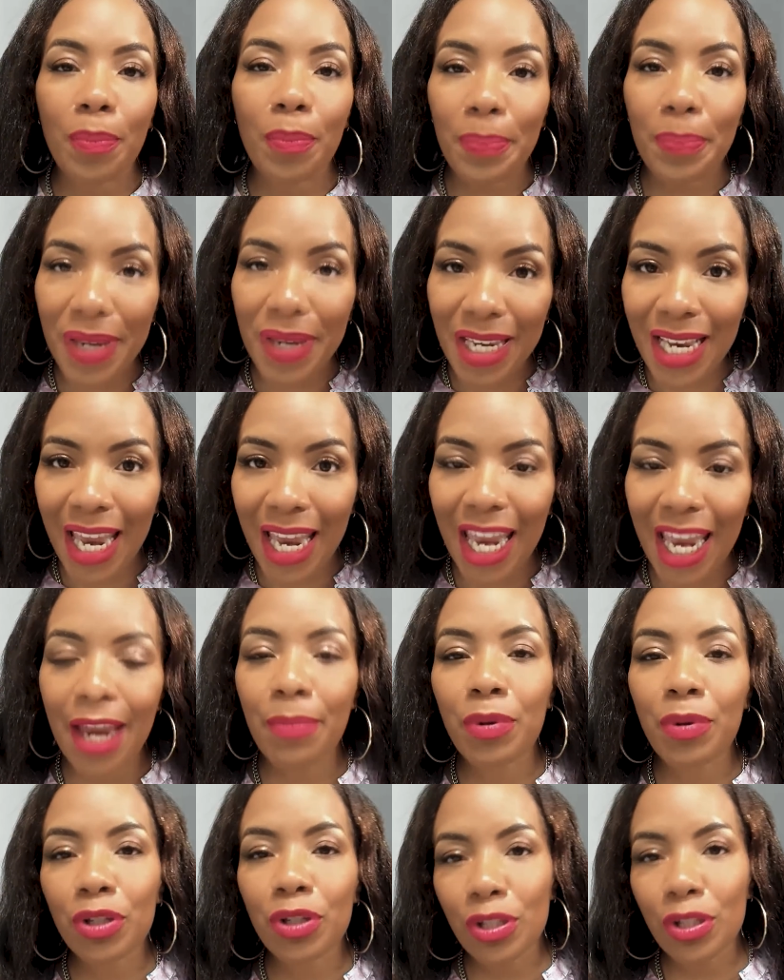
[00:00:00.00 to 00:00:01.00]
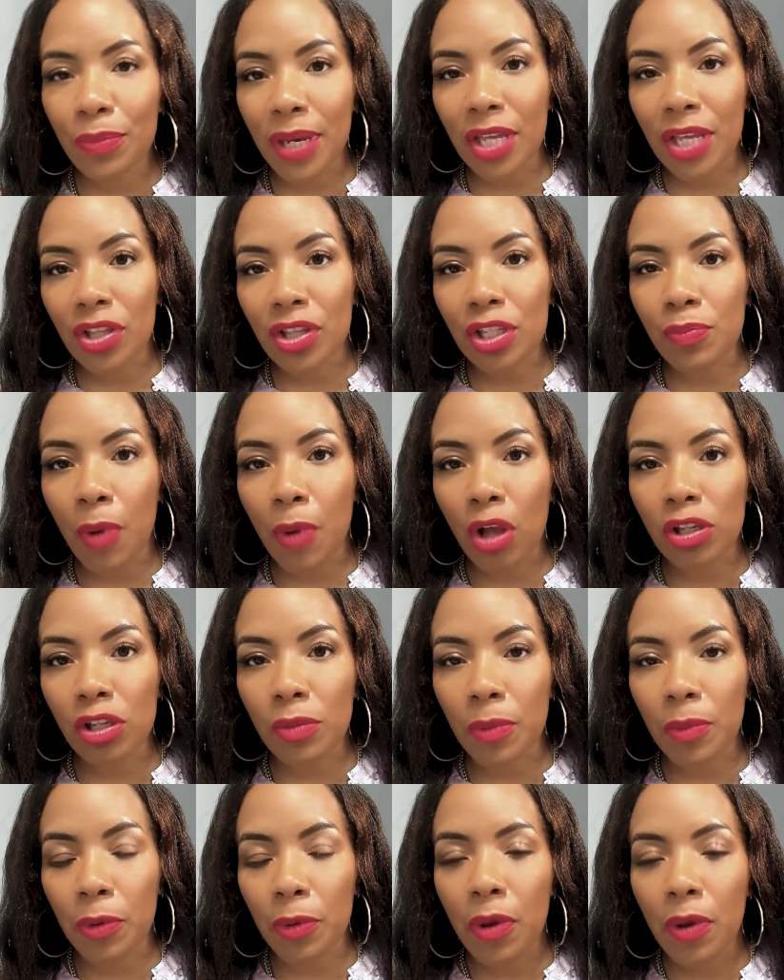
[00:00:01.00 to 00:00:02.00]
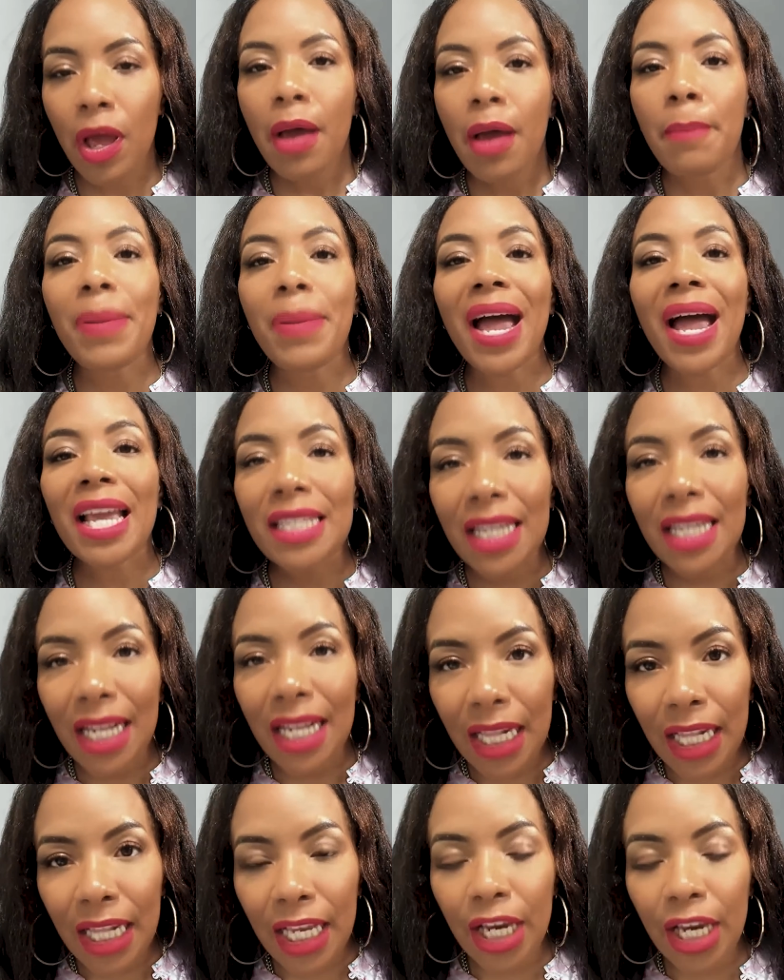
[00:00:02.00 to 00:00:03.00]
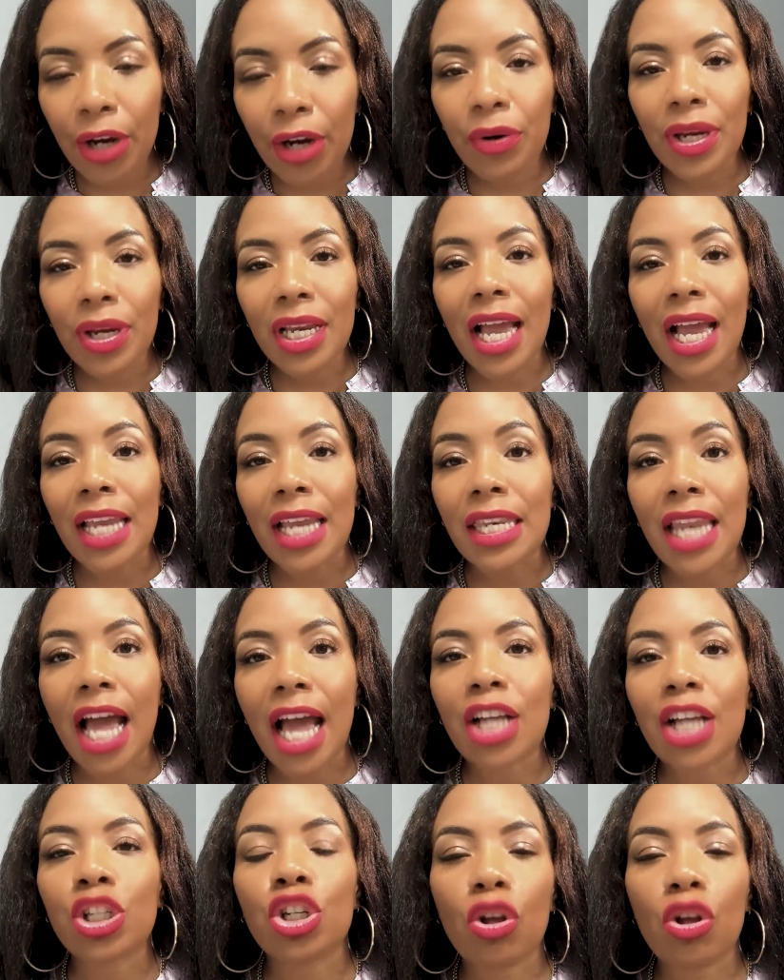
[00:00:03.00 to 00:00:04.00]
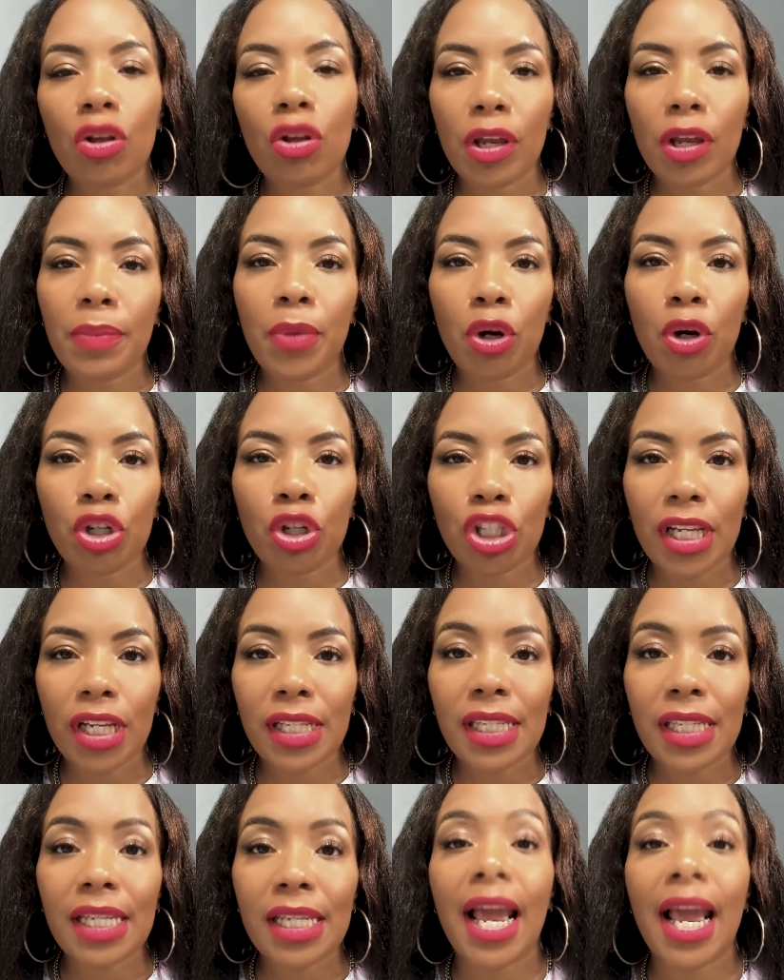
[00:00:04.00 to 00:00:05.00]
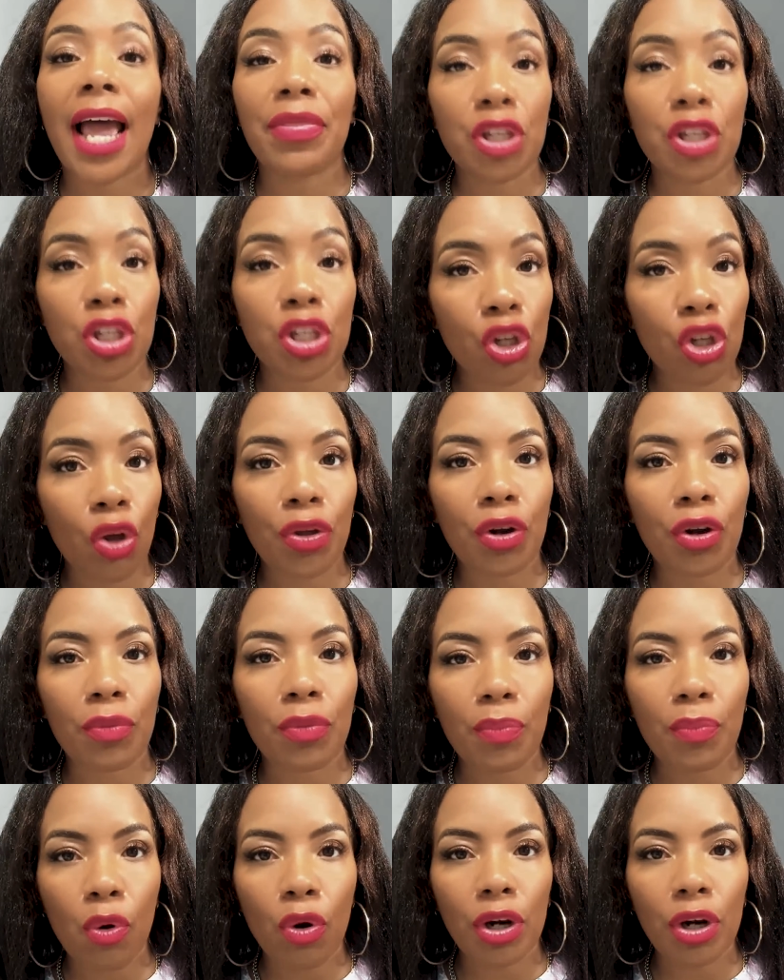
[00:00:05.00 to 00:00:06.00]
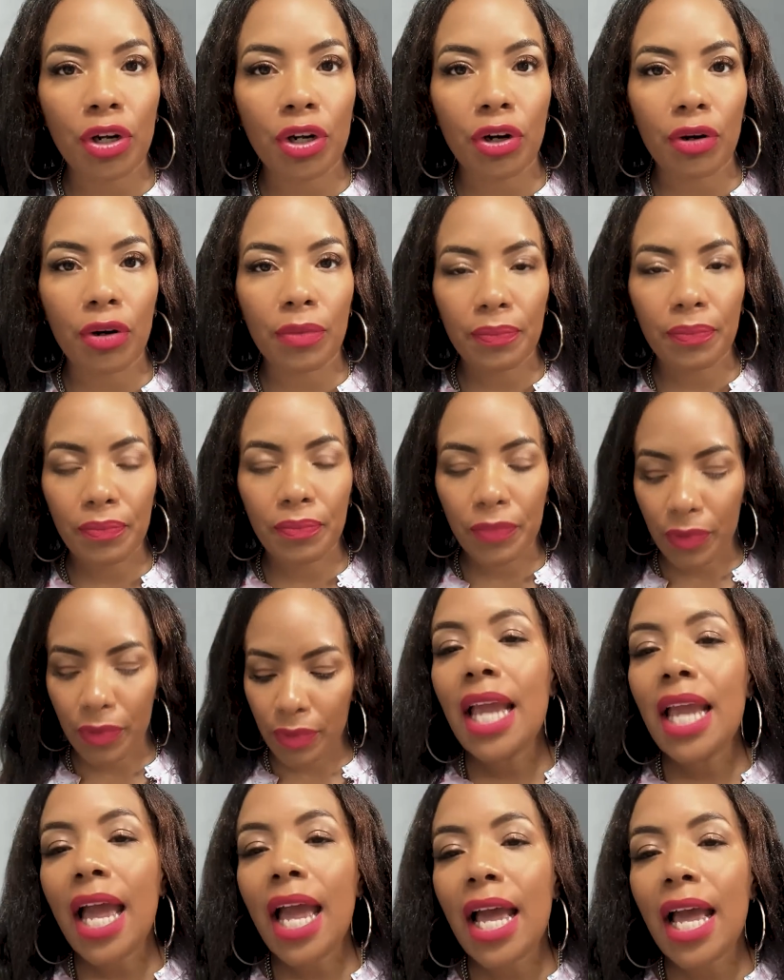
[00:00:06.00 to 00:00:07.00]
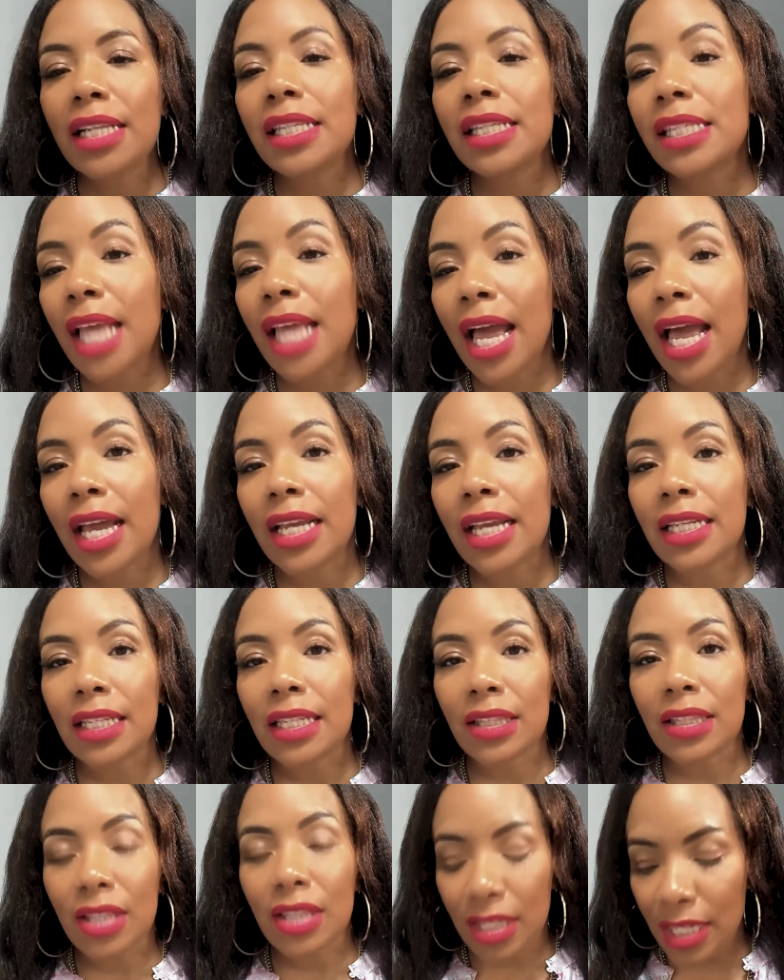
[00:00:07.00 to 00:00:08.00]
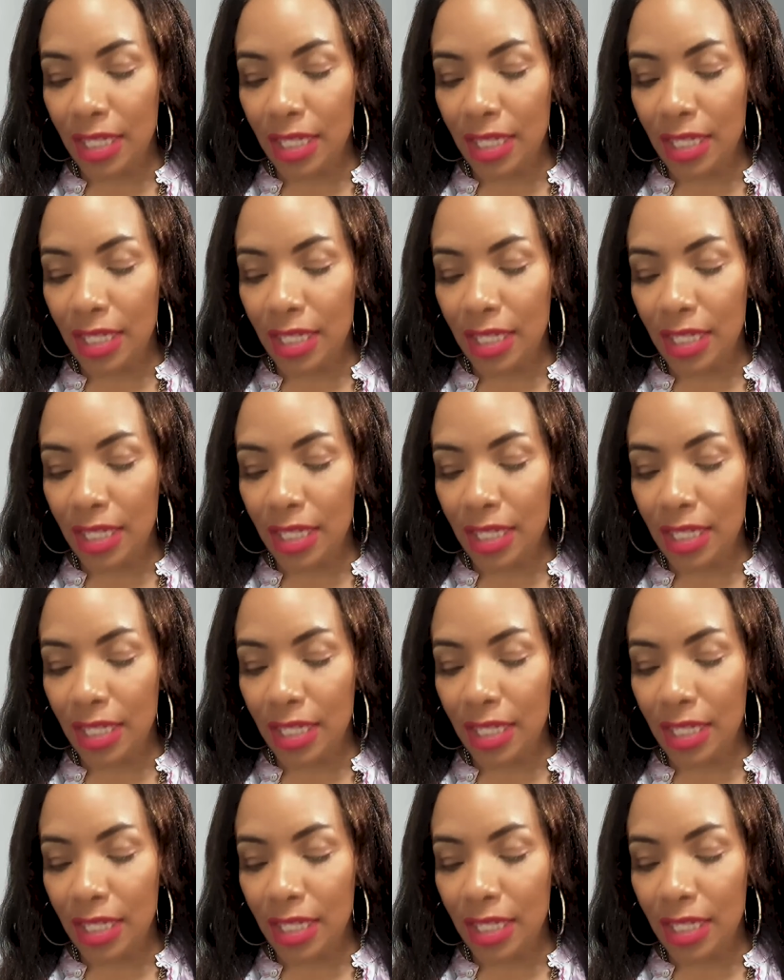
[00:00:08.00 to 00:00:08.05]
on being able to make this possible by declaring a national emergency at the southern border. He has signed